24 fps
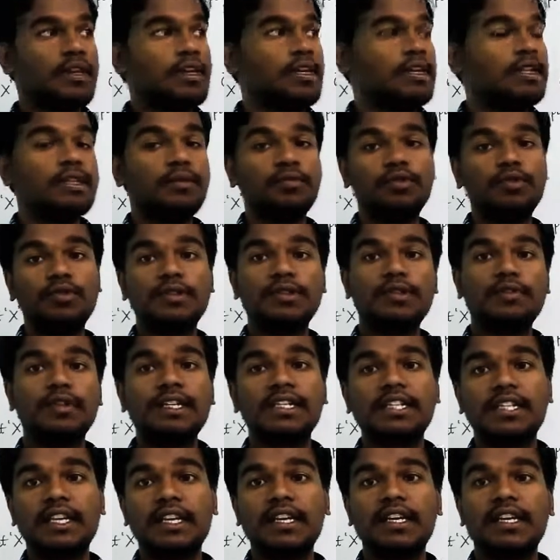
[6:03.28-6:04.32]
suppose we will
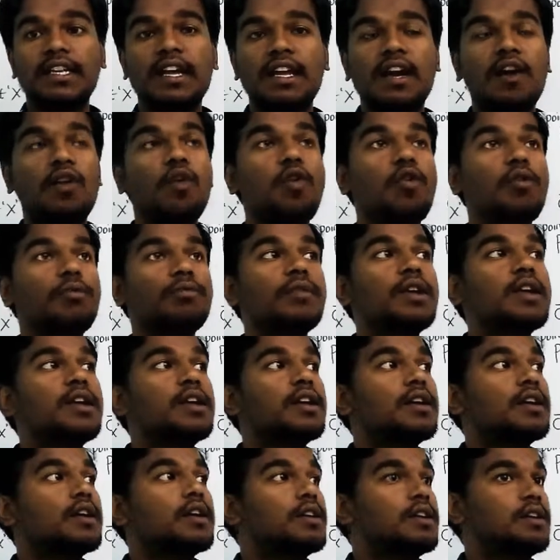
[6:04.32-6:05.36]
check in a home,
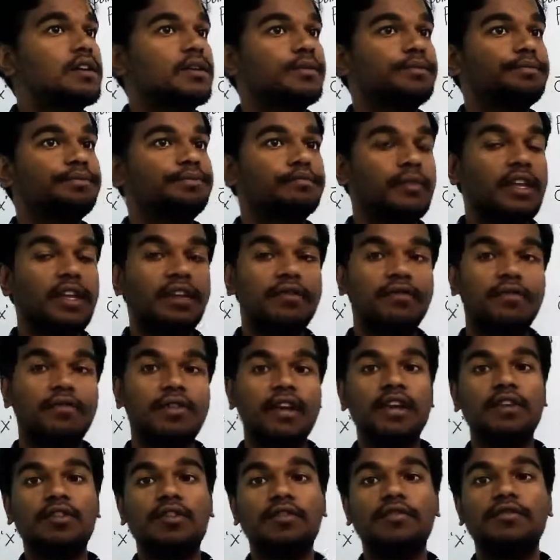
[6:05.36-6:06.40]
in
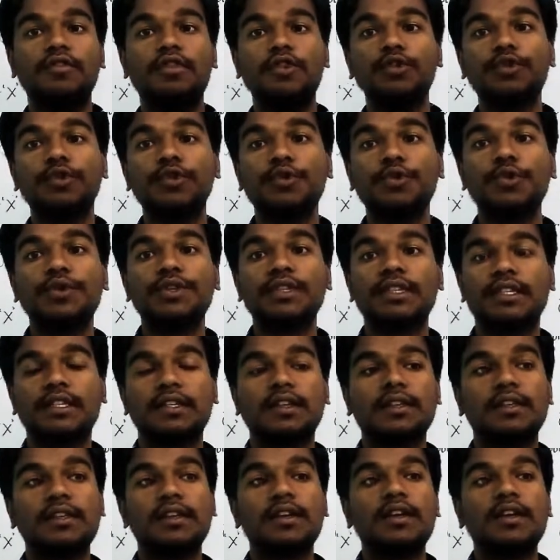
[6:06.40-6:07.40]
front of doors,